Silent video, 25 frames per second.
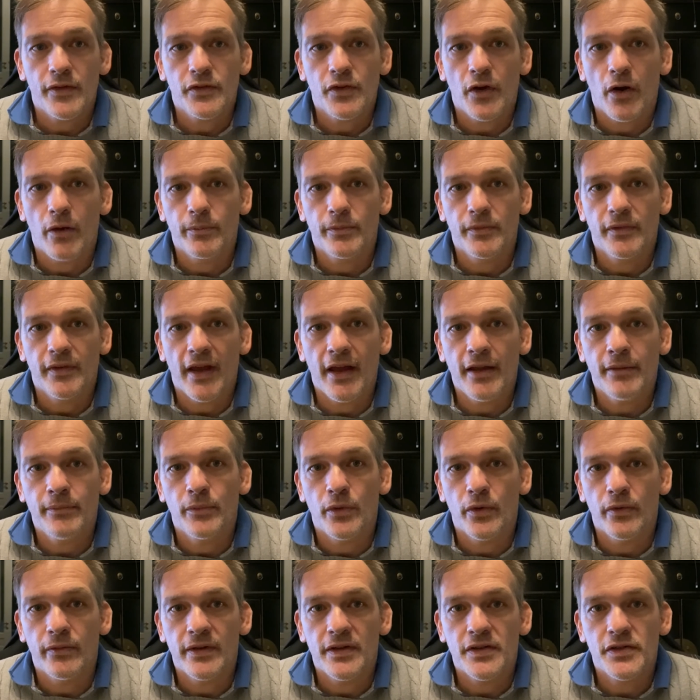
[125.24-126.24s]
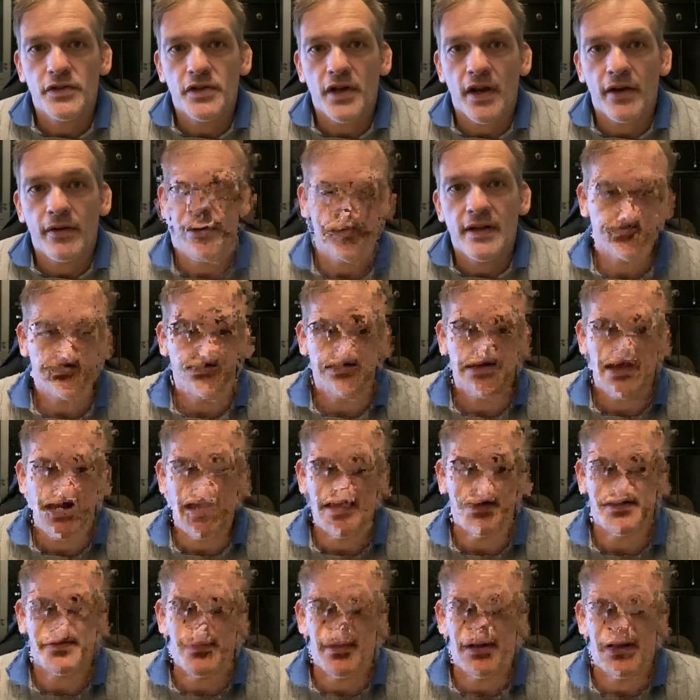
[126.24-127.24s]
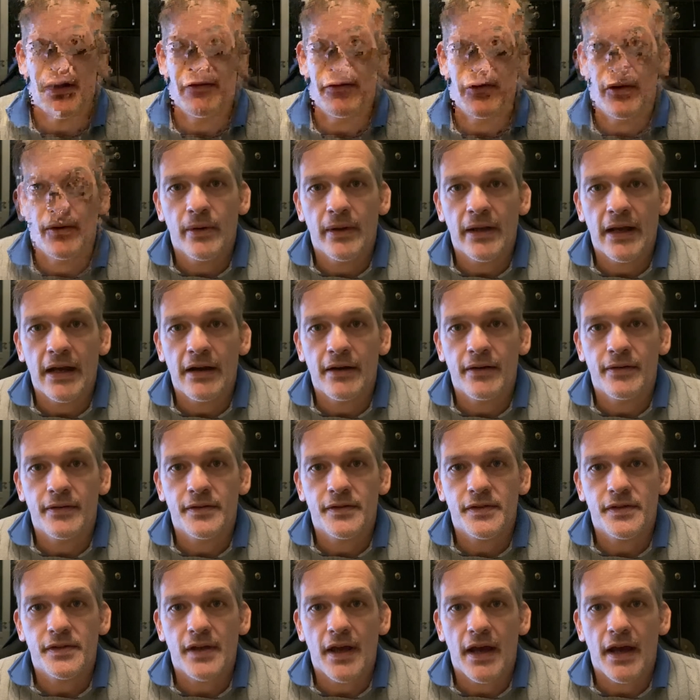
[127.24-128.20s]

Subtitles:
top 10 movies generated as many viewing hours